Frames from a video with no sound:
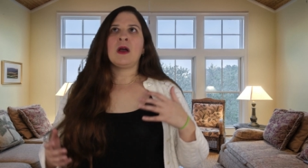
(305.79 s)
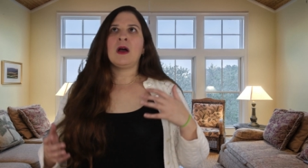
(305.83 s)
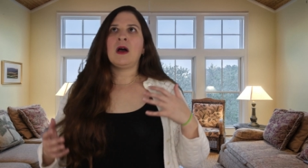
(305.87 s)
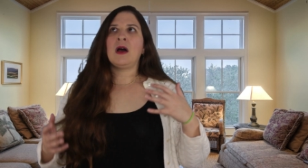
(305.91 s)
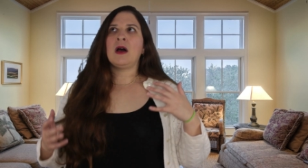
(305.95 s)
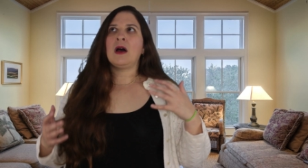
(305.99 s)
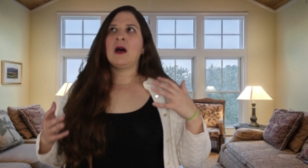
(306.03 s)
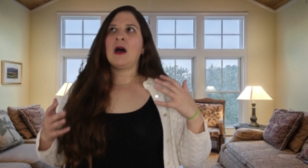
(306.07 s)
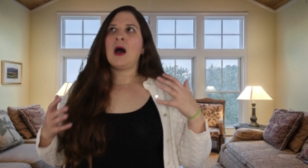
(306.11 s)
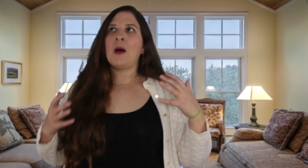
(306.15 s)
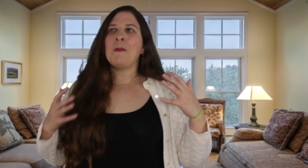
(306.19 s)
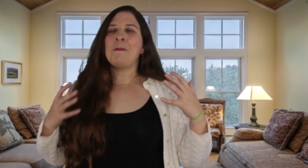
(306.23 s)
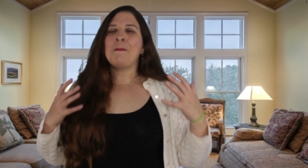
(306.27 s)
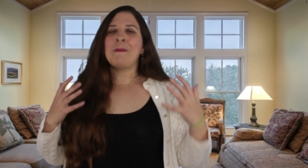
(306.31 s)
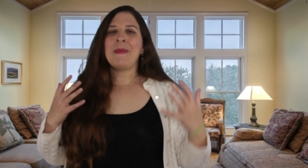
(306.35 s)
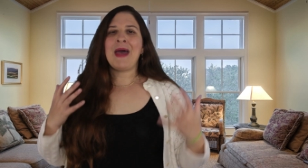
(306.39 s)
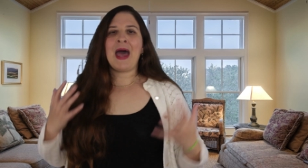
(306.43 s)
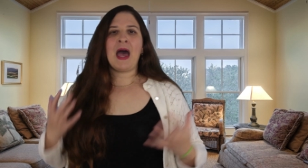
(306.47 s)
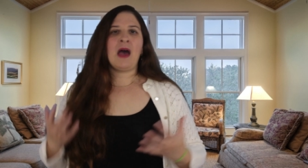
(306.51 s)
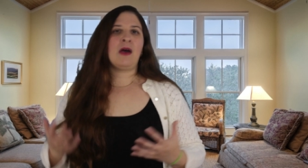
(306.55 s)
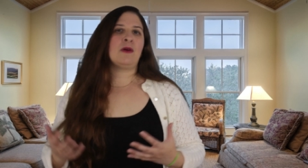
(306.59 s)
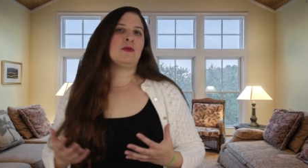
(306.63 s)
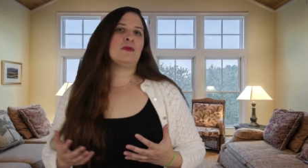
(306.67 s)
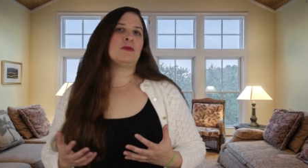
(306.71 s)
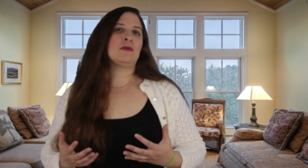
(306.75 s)

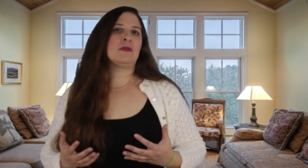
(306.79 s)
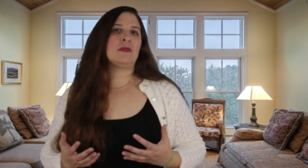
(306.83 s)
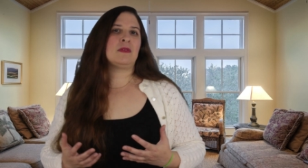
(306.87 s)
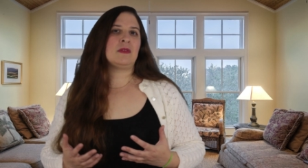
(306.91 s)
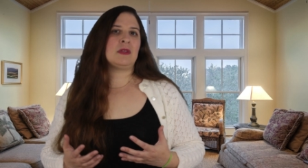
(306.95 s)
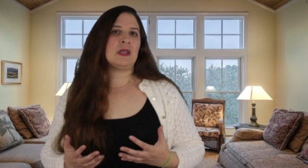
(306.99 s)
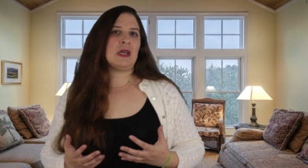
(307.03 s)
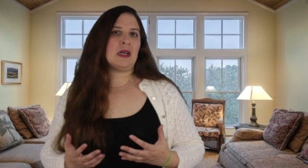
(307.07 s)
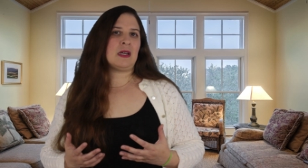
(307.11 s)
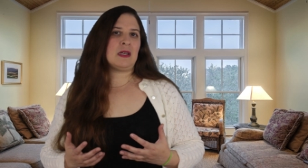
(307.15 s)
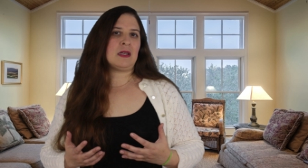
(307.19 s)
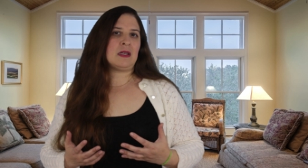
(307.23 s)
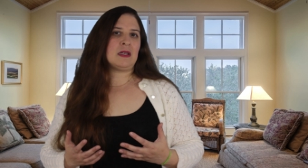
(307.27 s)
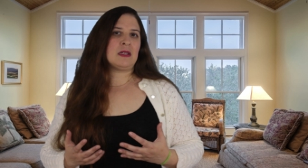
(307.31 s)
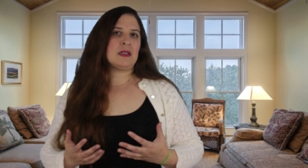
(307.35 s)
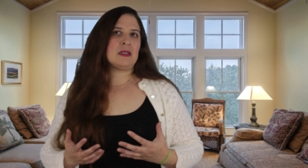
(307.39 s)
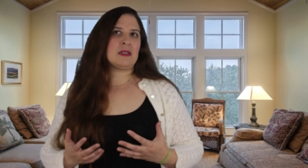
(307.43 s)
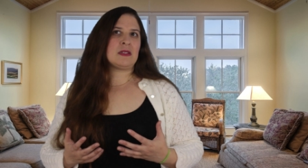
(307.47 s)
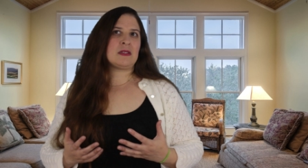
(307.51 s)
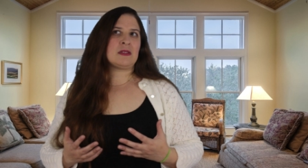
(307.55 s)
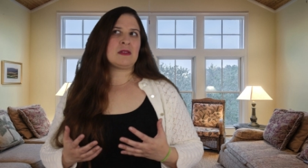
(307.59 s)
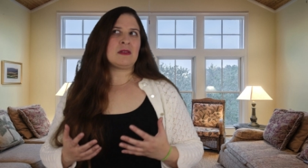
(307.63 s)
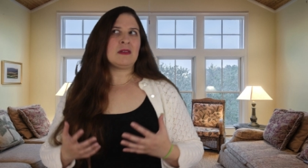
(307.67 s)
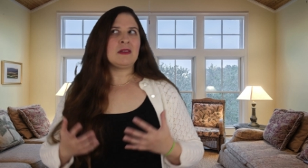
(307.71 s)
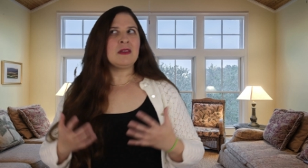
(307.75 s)
amount that
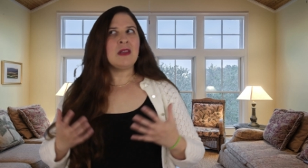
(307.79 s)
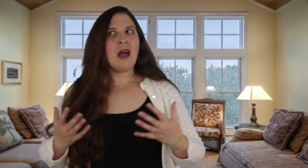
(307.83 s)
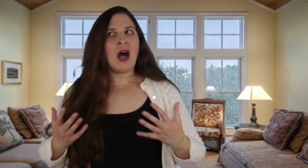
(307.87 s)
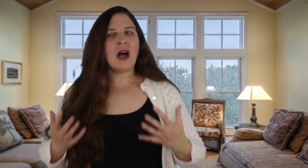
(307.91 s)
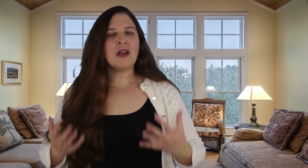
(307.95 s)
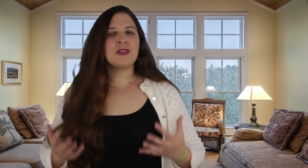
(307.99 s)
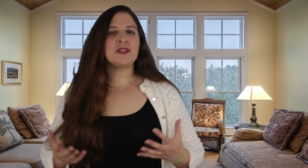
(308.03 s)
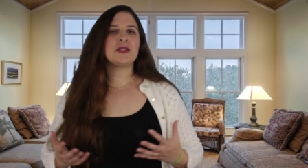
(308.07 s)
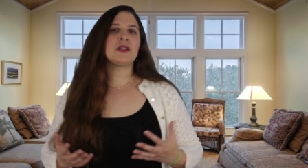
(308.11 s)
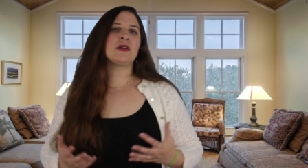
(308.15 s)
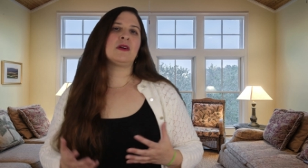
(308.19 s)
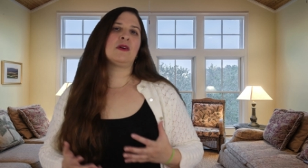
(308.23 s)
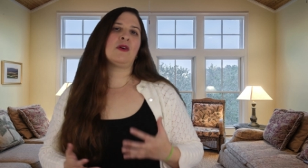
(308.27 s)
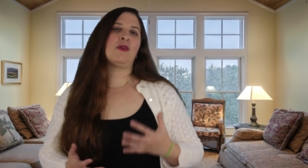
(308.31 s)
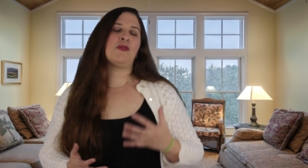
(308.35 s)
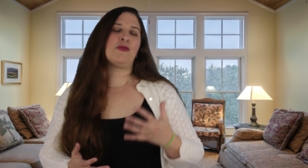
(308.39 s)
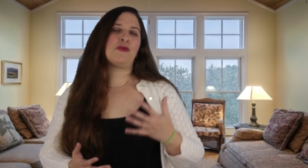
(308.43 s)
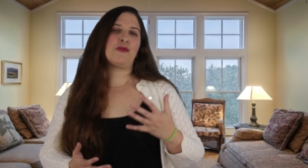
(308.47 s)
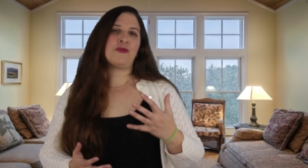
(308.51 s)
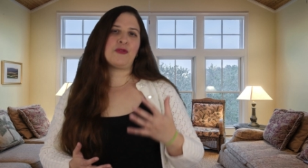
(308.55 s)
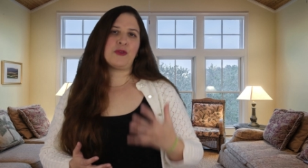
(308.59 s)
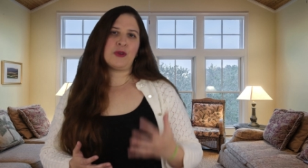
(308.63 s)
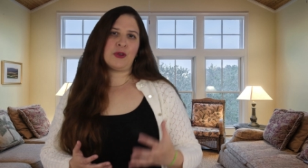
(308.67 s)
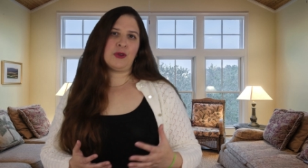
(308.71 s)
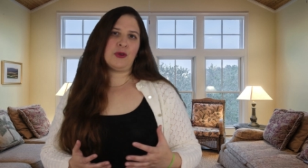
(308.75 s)
is logical
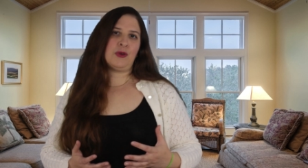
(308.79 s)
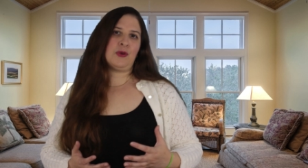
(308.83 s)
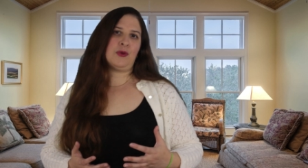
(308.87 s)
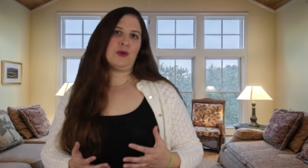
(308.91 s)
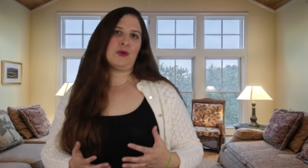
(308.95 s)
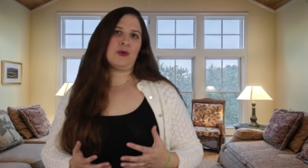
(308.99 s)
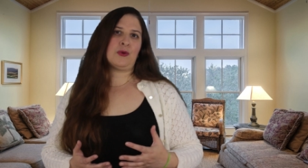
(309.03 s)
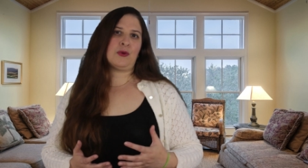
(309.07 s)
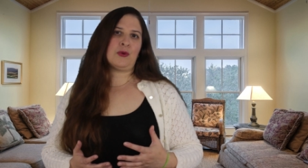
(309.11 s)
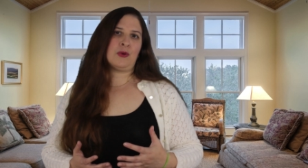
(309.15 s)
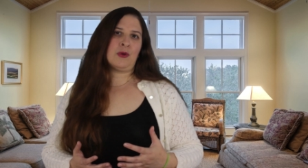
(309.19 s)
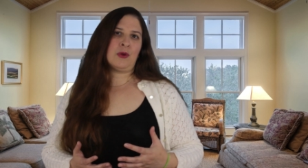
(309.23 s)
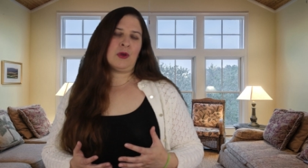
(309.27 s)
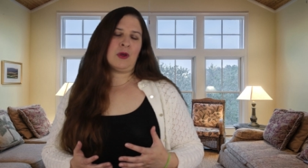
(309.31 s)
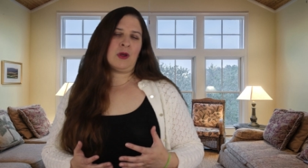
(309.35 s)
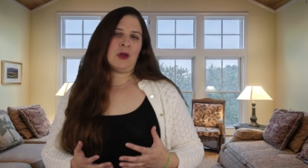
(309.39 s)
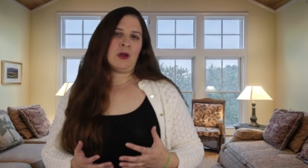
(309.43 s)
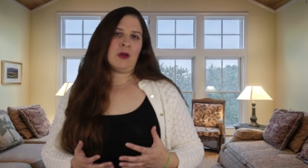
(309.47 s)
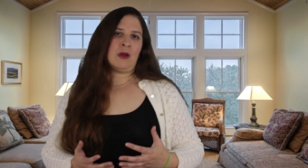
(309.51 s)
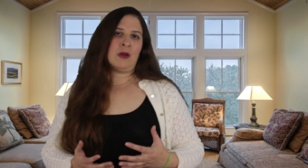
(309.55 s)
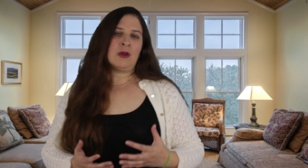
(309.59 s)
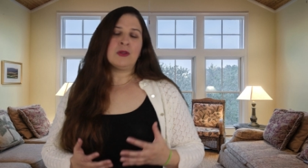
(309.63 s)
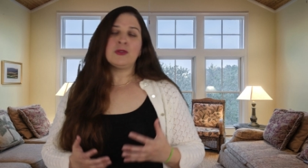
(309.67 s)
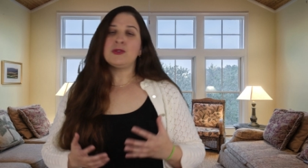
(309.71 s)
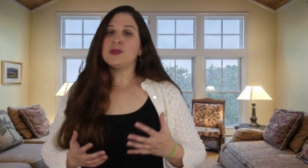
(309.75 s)
for you
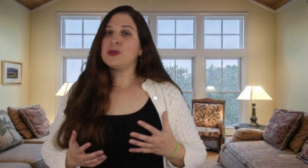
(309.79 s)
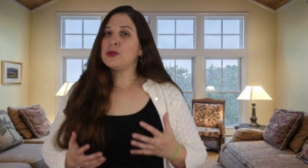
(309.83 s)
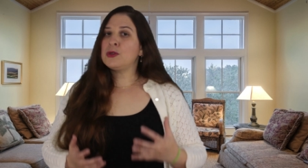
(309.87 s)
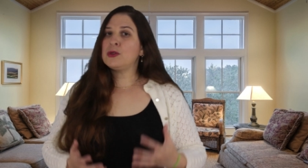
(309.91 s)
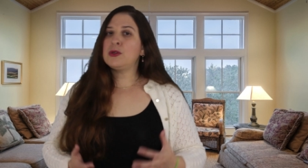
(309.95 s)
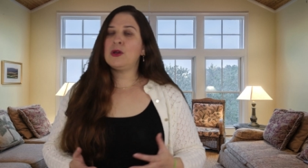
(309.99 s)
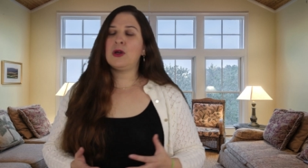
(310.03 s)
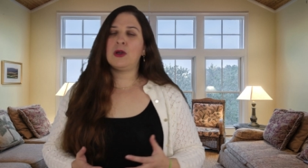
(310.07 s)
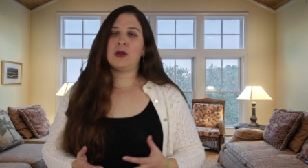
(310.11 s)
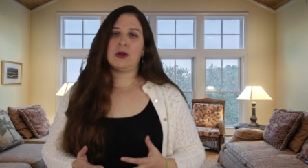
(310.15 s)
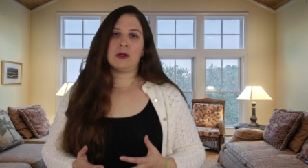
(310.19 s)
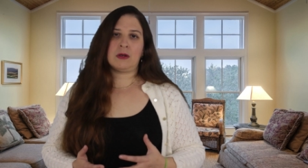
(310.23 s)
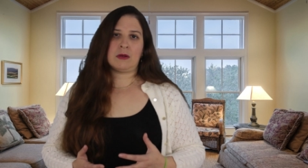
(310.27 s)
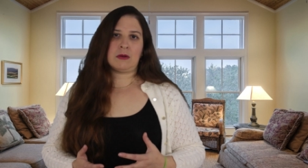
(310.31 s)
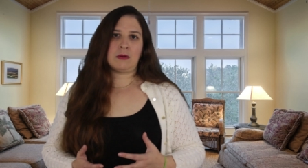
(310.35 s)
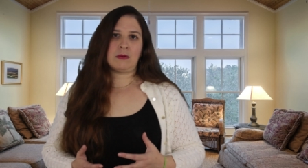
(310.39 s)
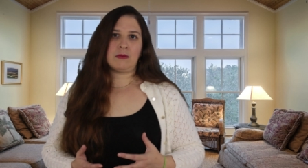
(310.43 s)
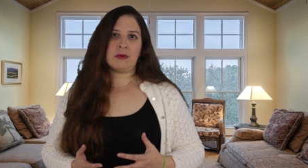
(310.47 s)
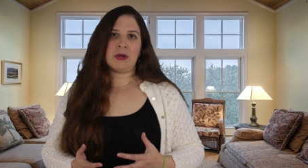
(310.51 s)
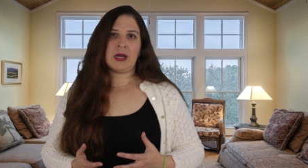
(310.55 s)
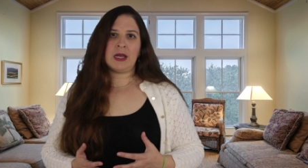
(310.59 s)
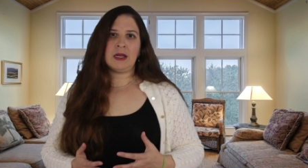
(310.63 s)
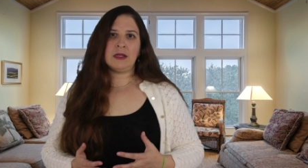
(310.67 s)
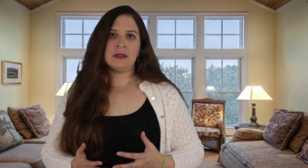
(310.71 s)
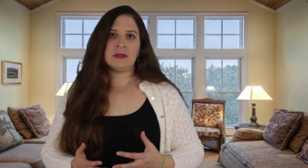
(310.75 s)
to learn,
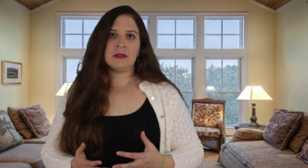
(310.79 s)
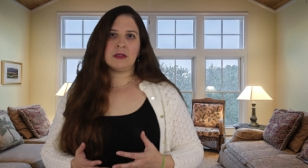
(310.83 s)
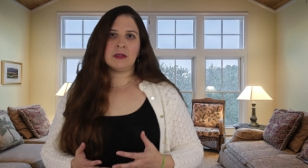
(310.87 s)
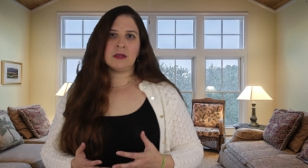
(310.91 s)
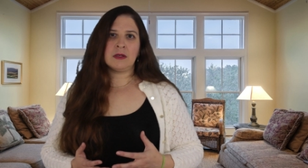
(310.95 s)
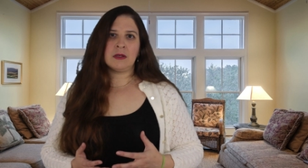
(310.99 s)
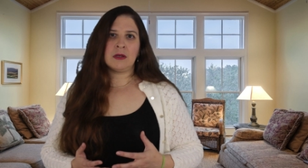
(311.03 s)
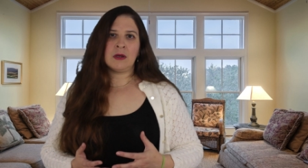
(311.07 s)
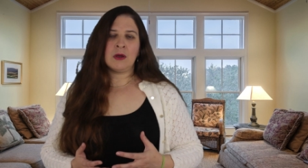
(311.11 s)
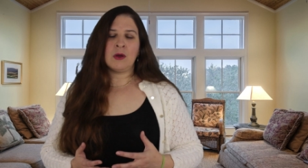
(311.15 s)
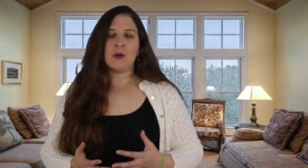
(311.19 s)
right?